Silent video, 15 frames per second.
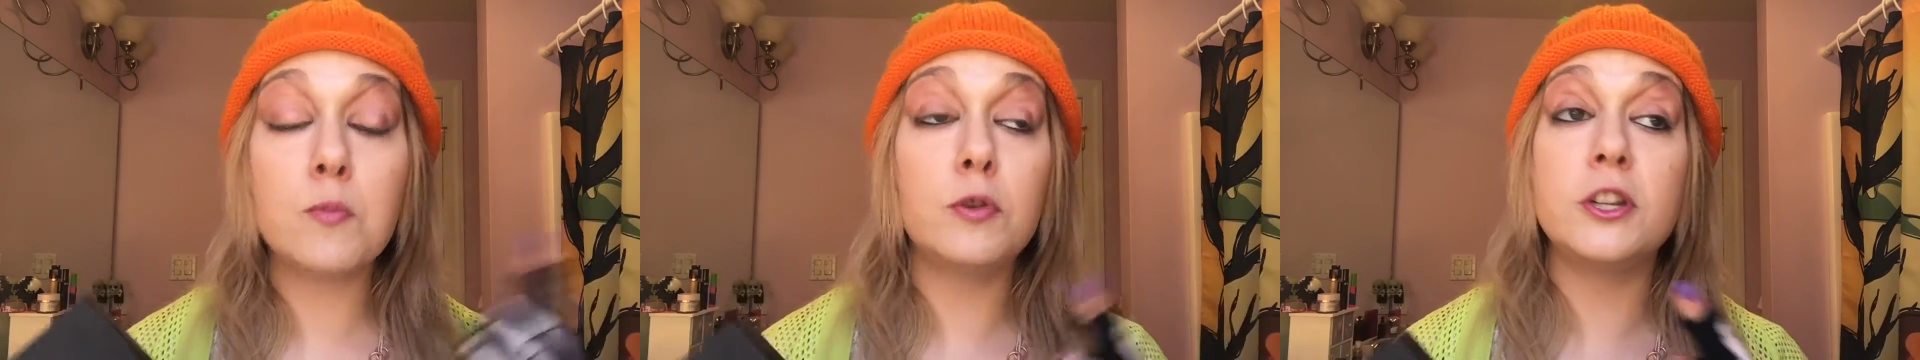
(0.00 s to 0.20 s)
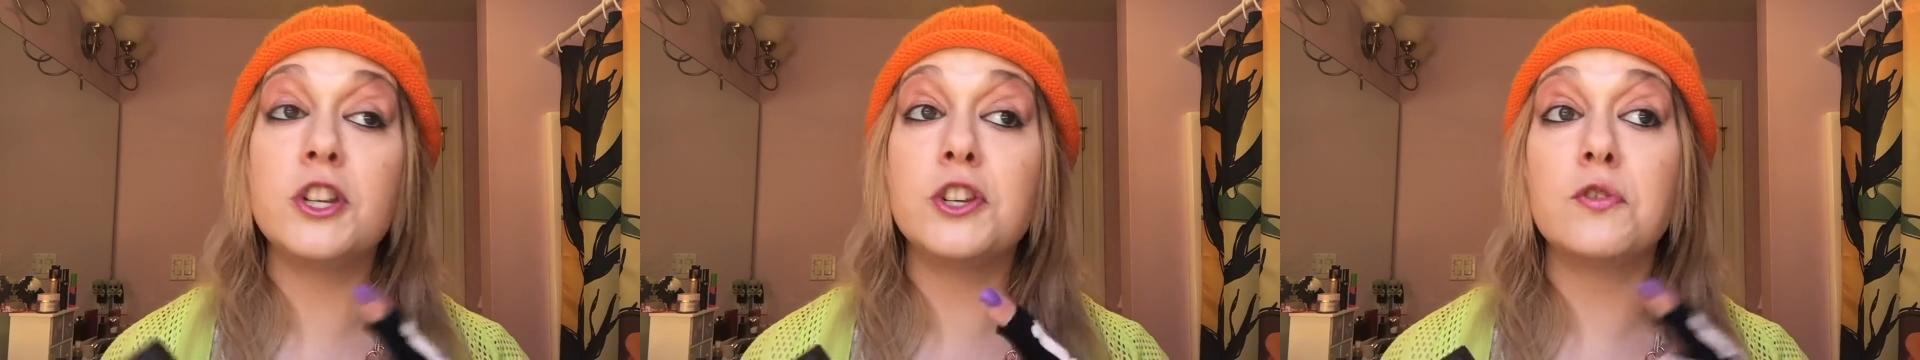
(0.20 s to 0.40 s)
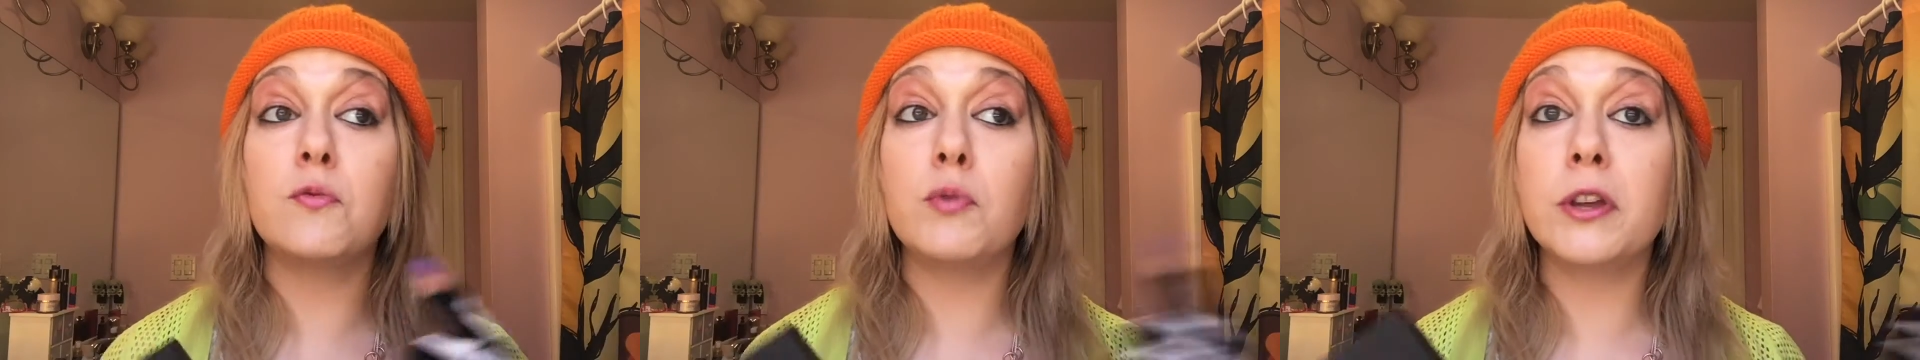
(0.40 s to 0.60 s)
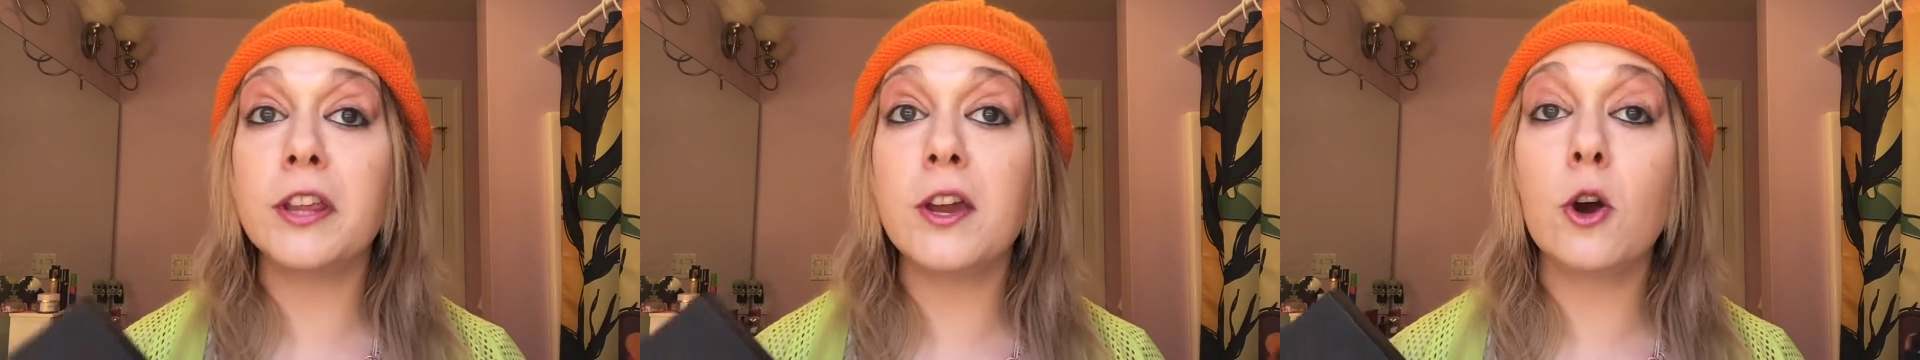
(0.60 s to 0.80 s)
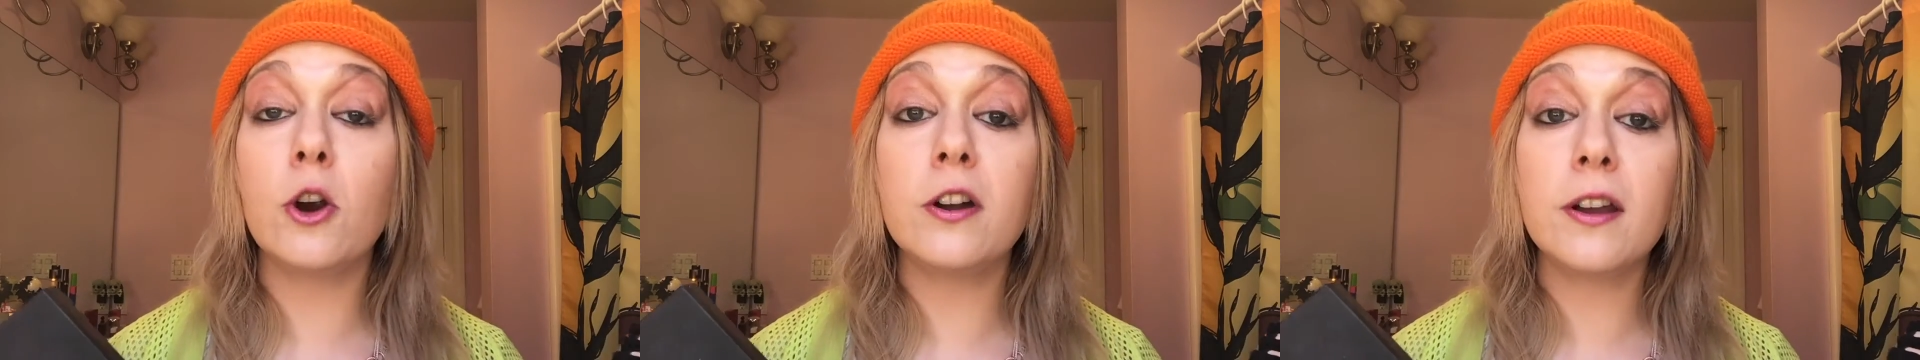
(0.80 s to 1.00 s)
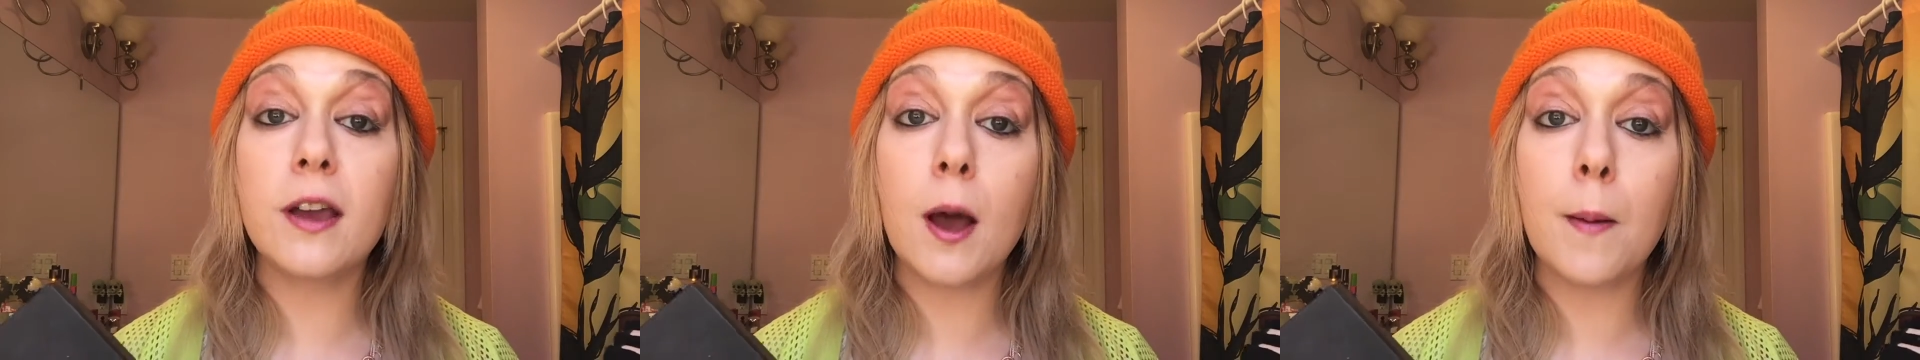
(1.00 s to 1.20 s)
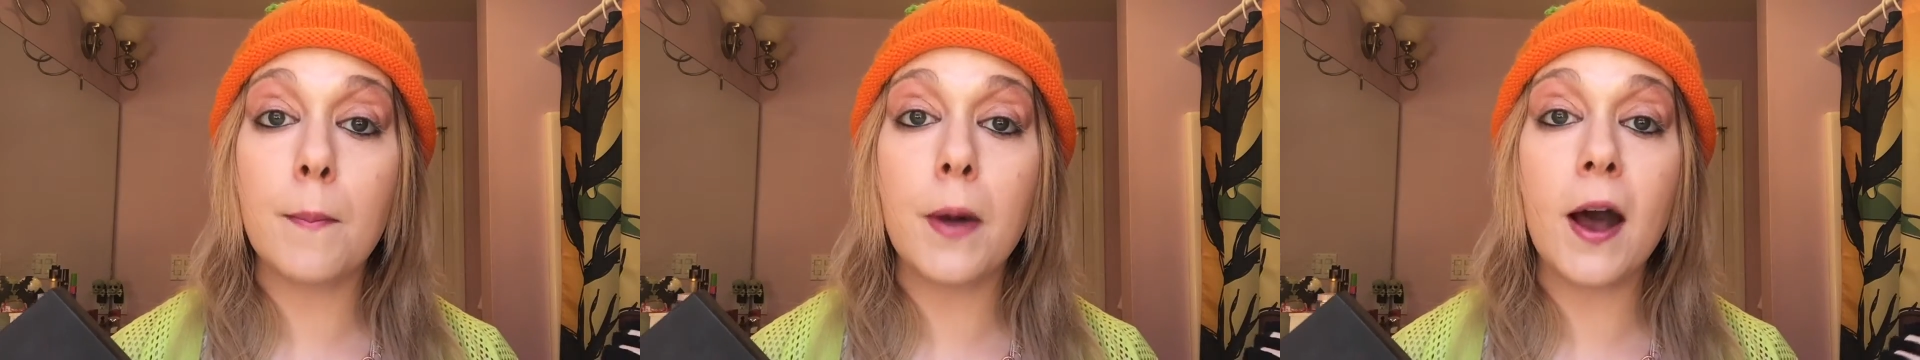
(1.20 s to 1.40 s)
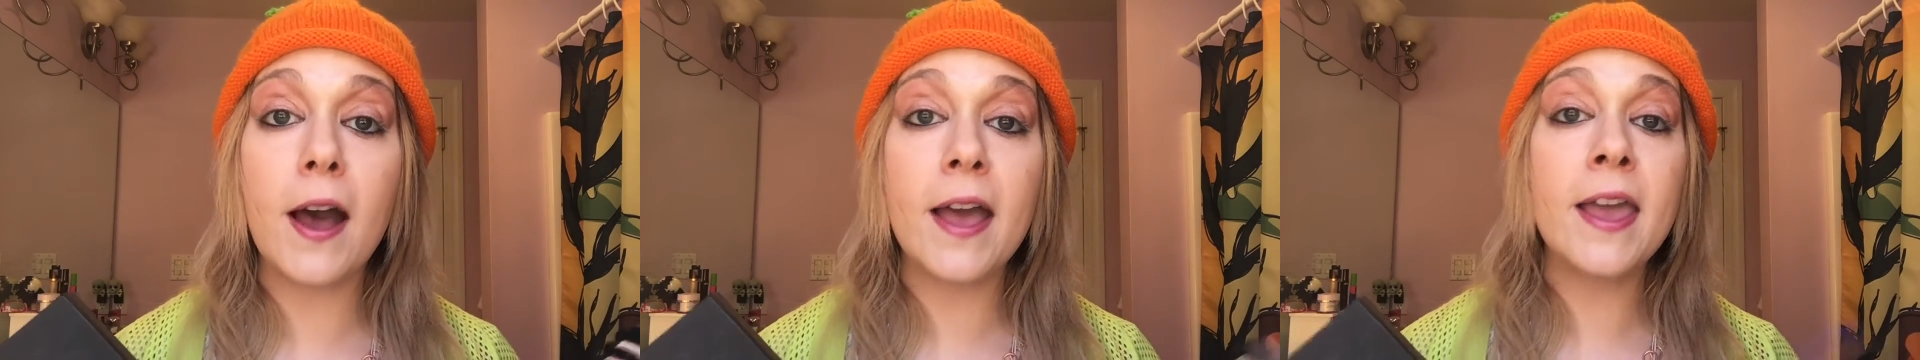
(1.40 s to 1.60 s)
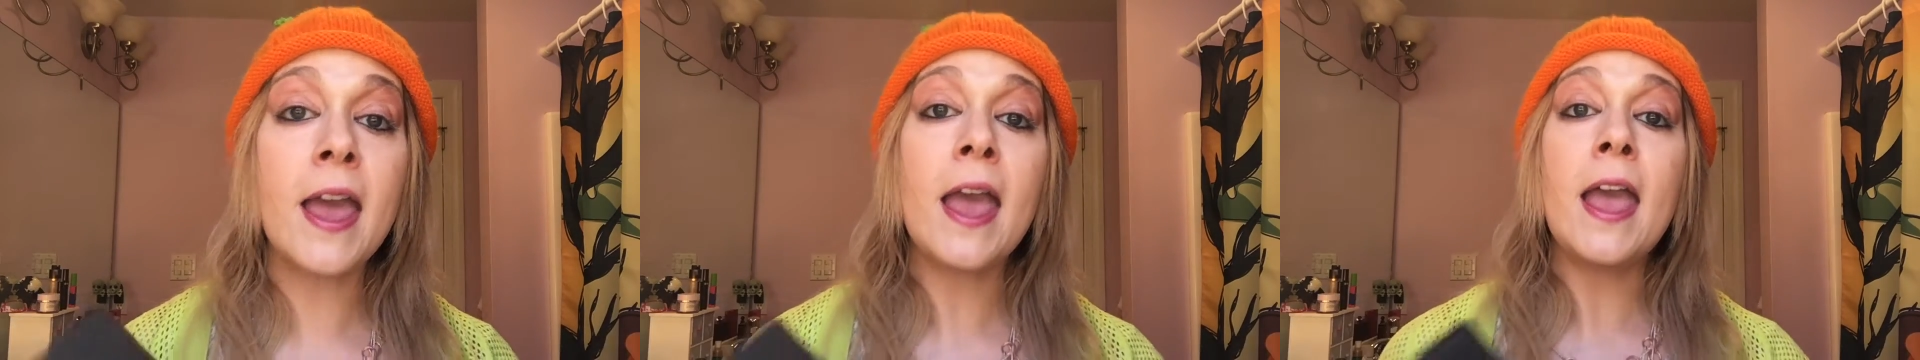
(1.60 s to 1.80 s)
which is really hard to come by,